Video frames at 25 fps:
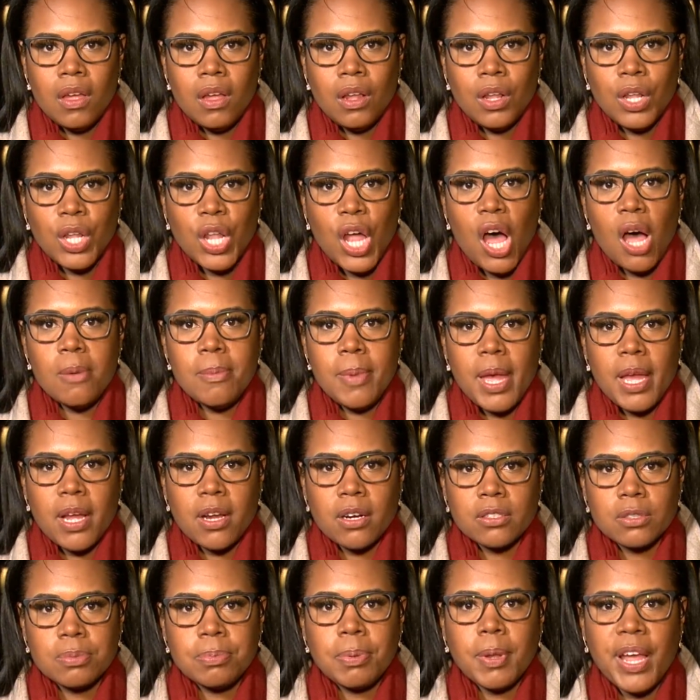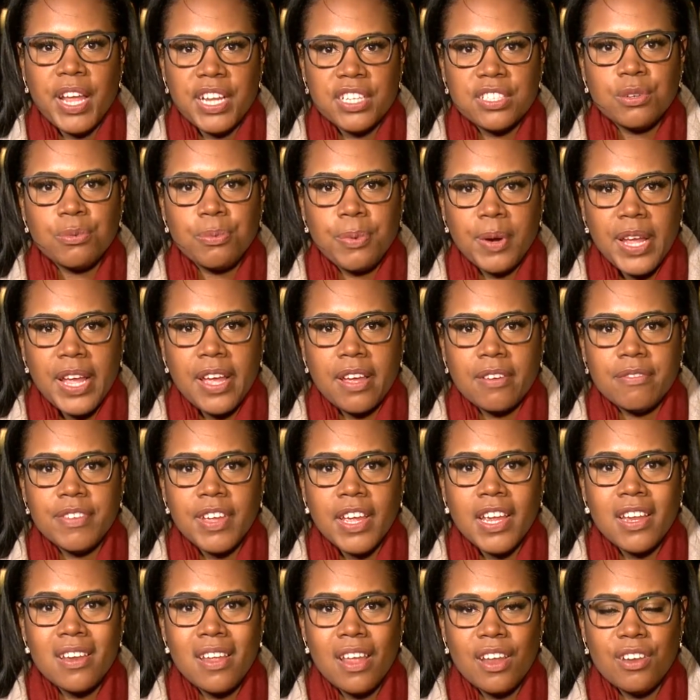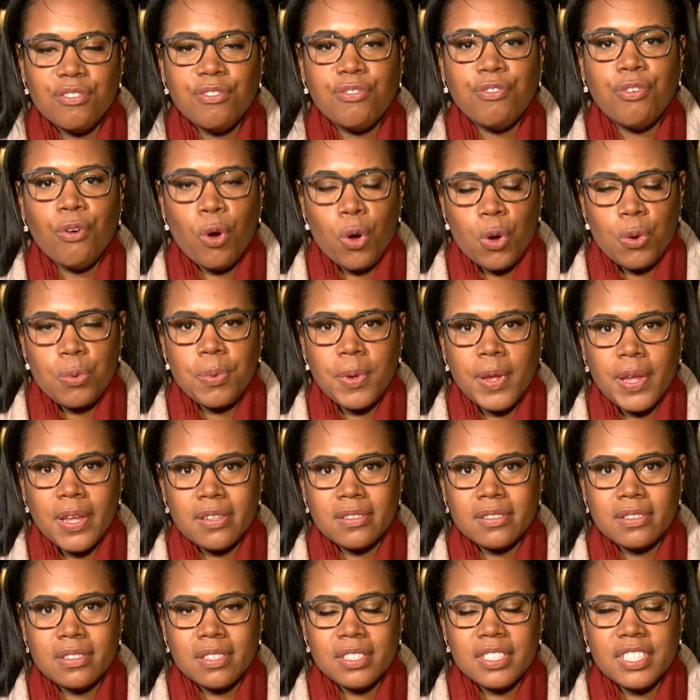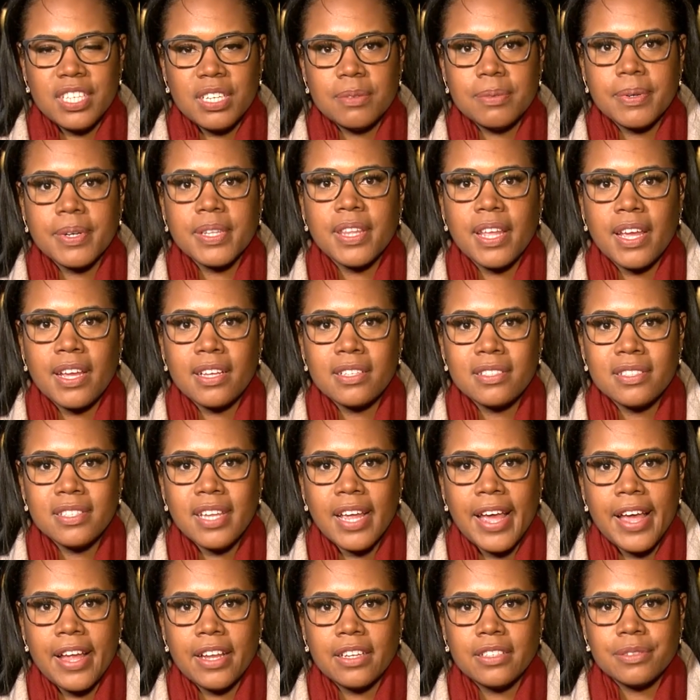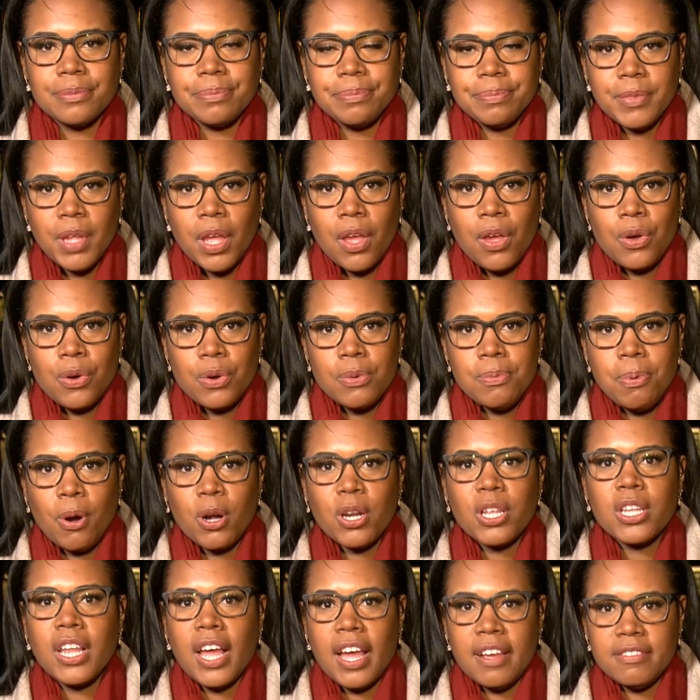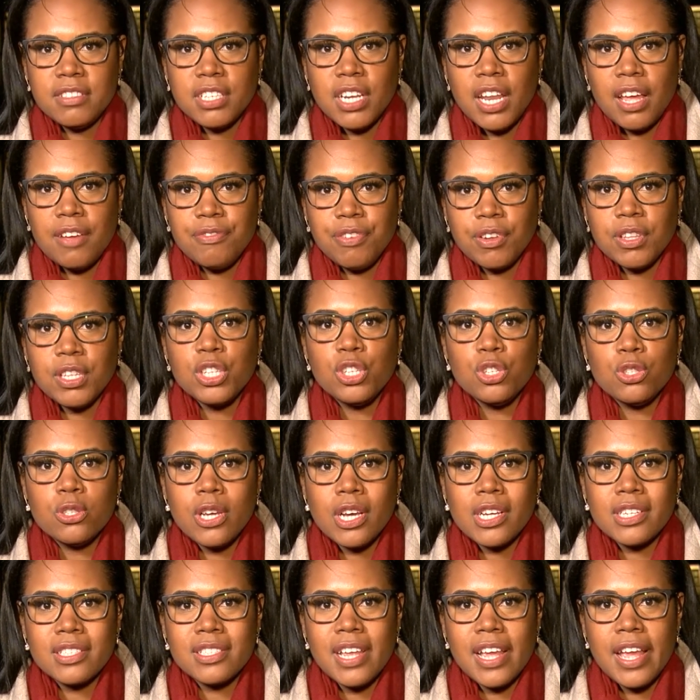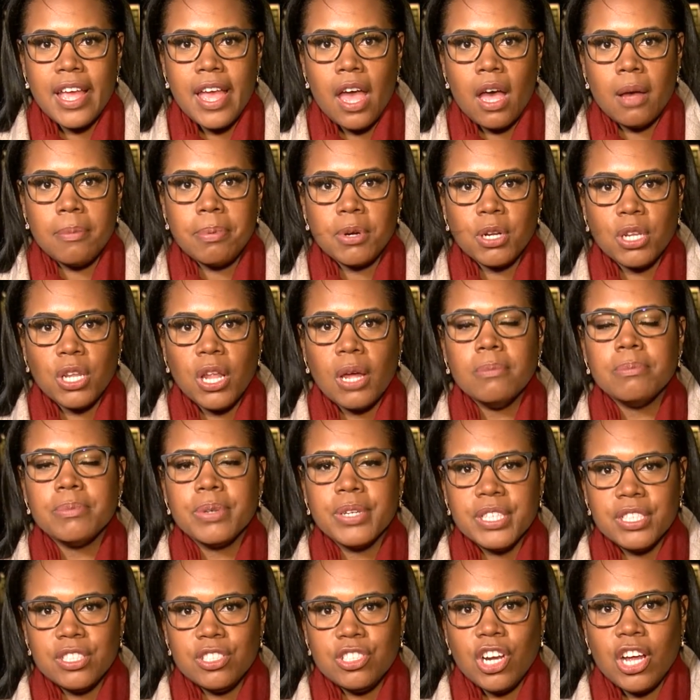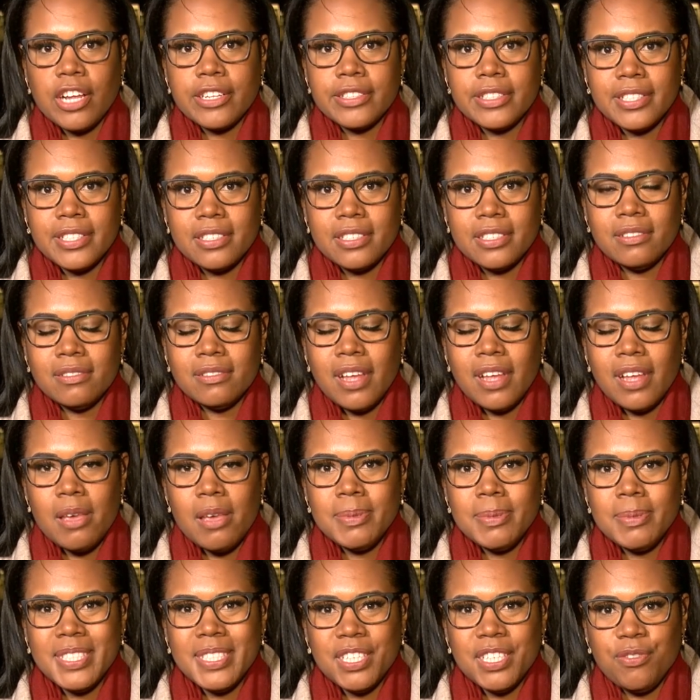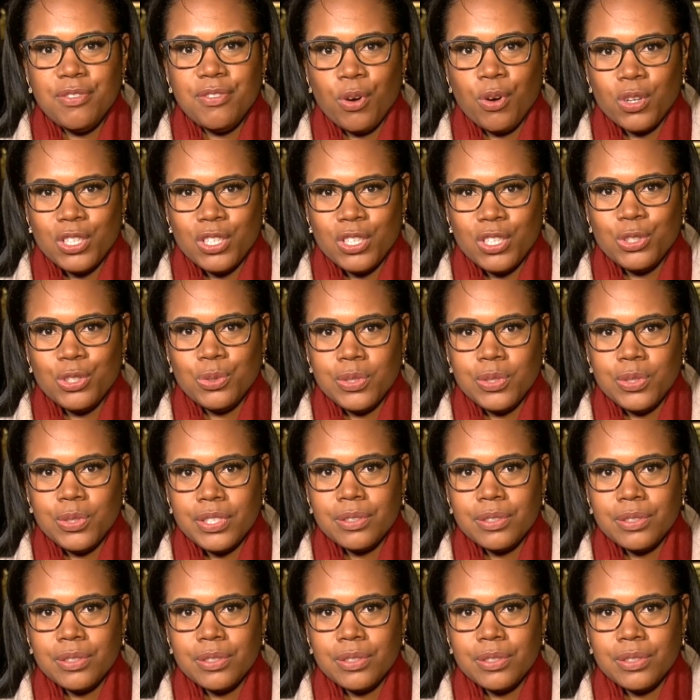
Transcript: Lawmakers plan to reconvene in four weeks to see where things stand. Reporting live tonight from the Utah State Capitol, I'm Brittany Johnson, ABC4 News.